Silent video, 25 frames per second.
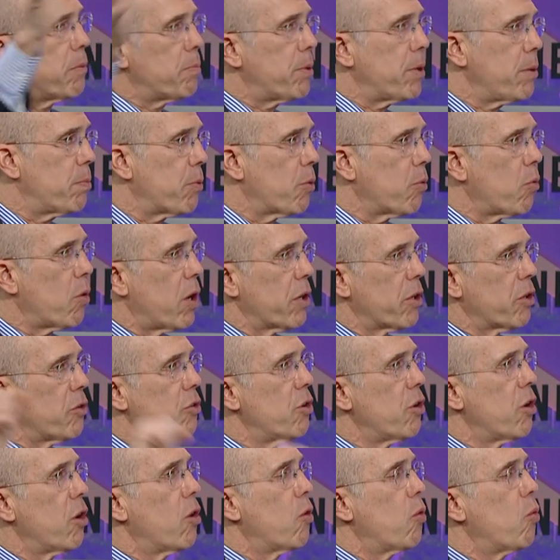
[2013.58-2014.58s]
People want to
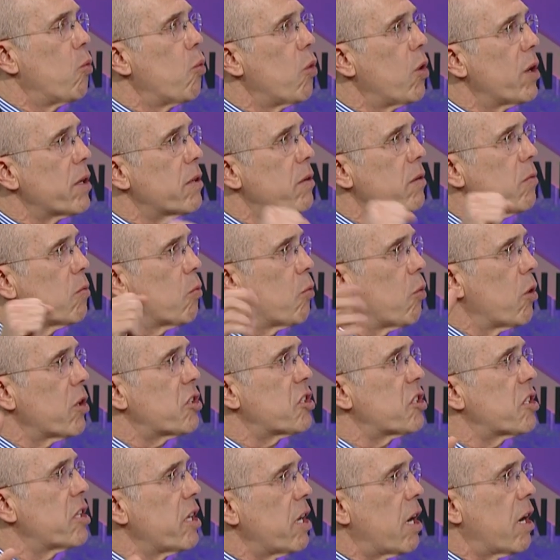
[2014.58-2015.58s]
know what
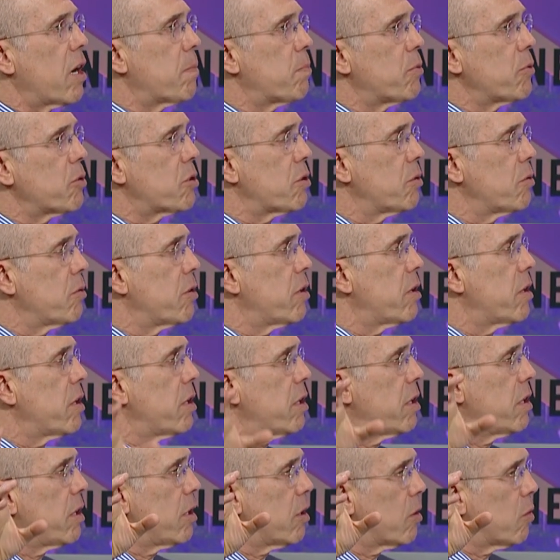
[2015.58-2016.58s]
what's the
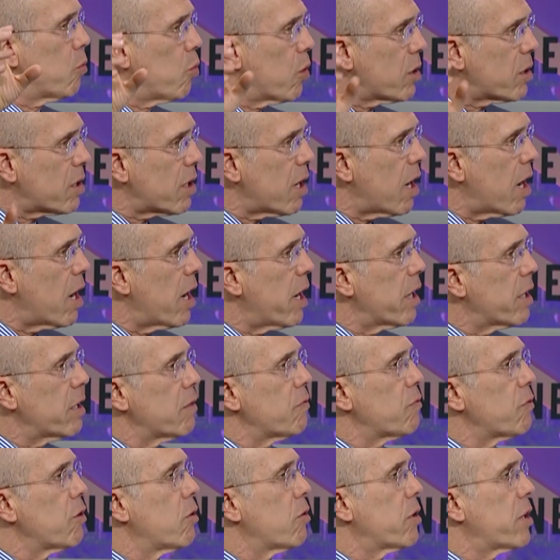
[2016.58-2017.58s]
opportunity here? What kind
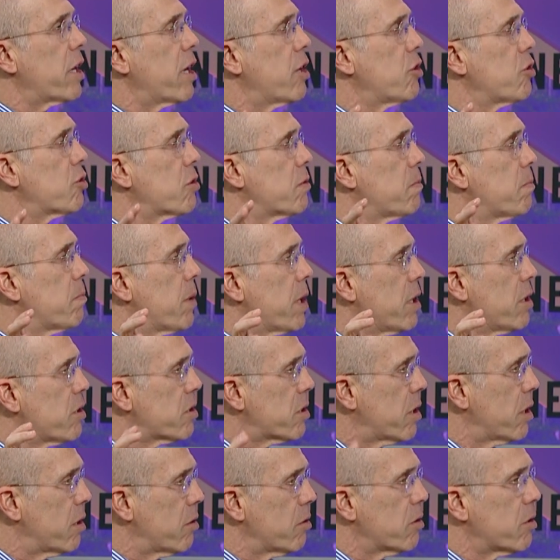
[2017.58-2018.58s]
of
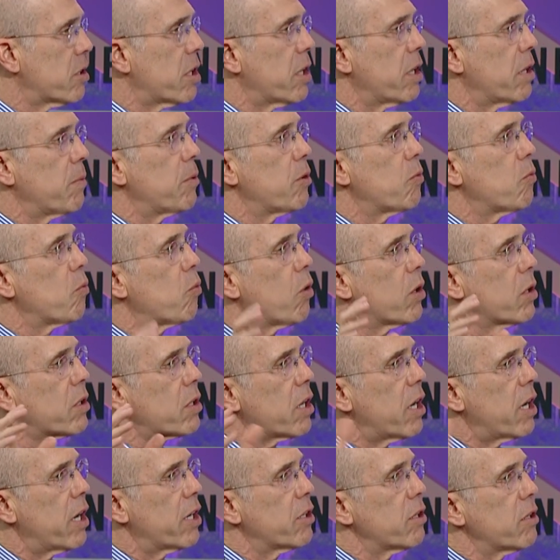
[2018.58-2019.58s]
location-based entertainment? What
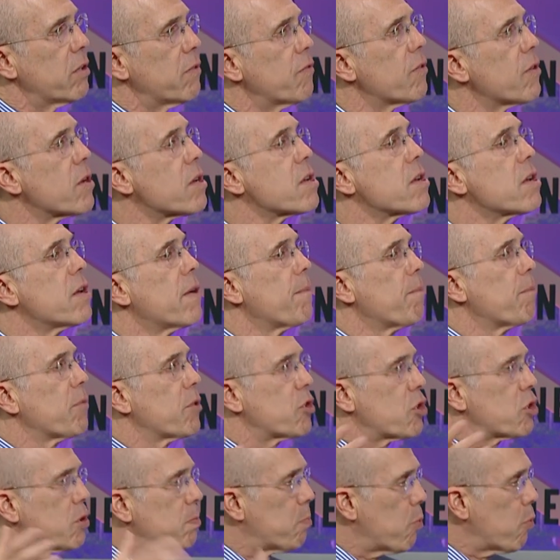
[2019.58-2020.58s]
kind of
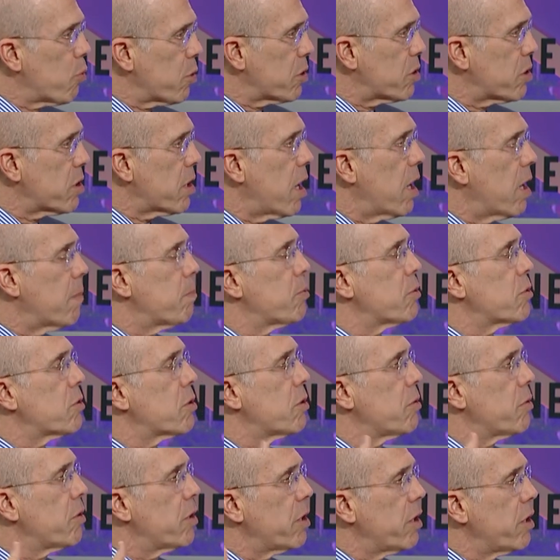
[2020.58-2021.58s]
sports
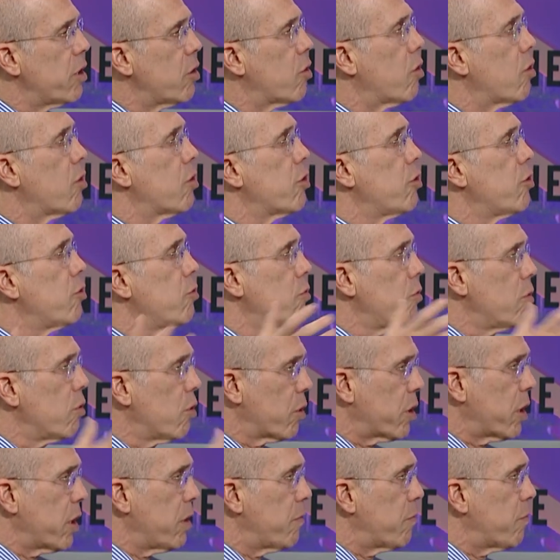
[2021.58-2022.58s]
opportunity are you
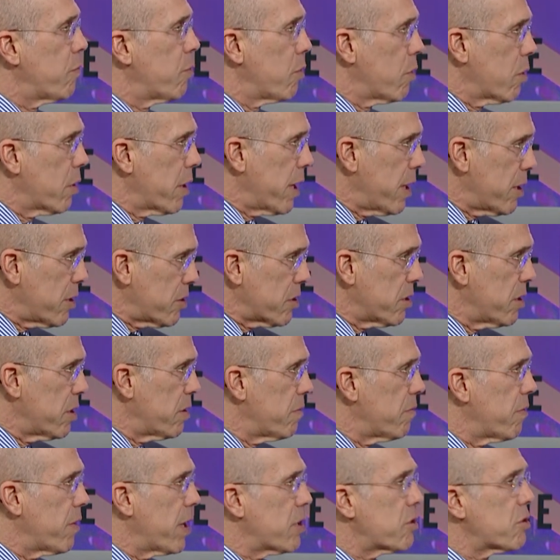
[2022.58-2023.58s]
looking for as an
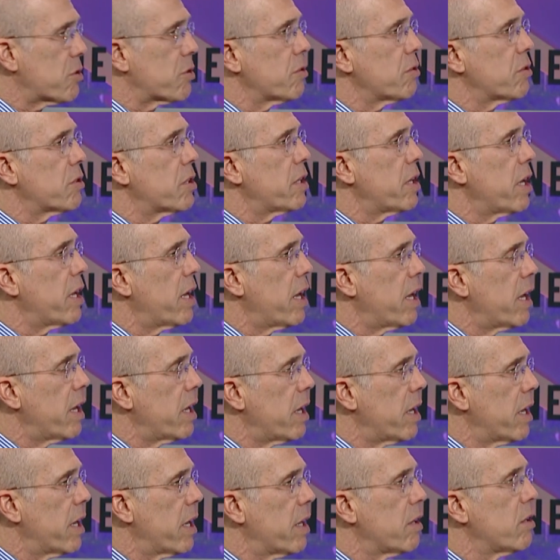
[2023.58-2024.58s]
investor
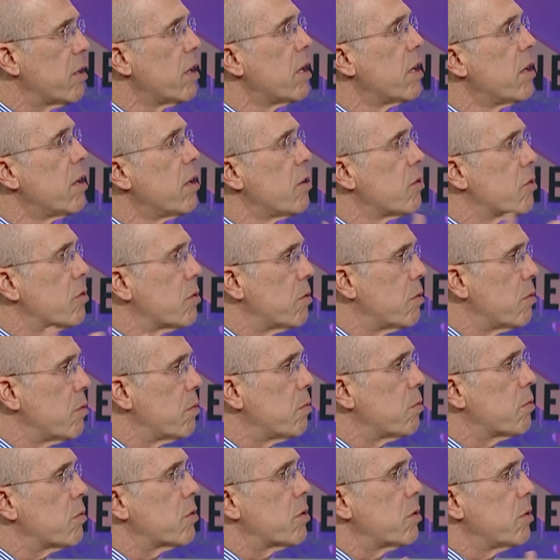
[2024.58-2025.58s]
today? And
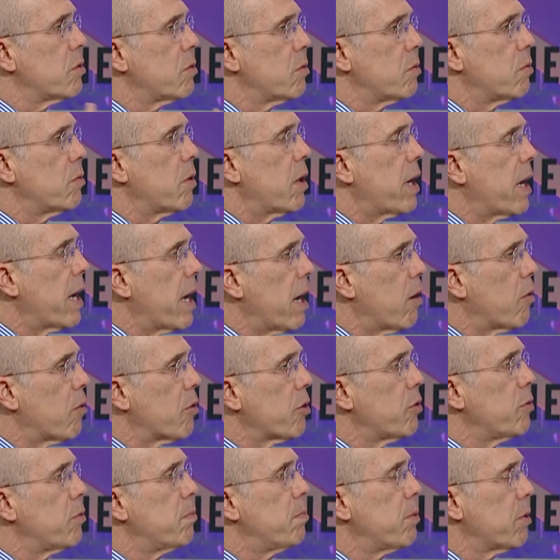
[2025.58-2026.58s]
to, to how
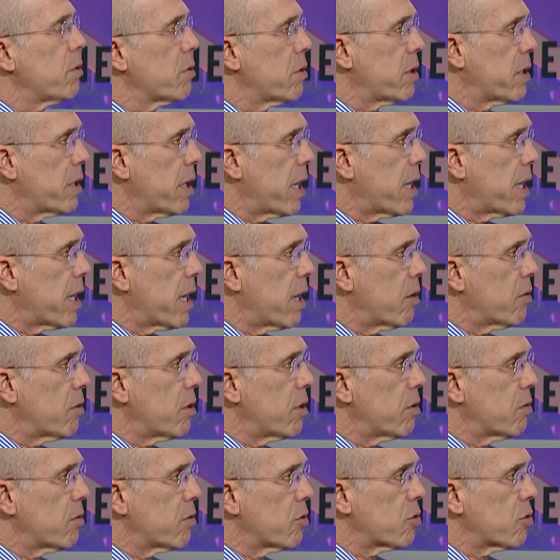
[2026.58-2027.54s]
are you building that out here?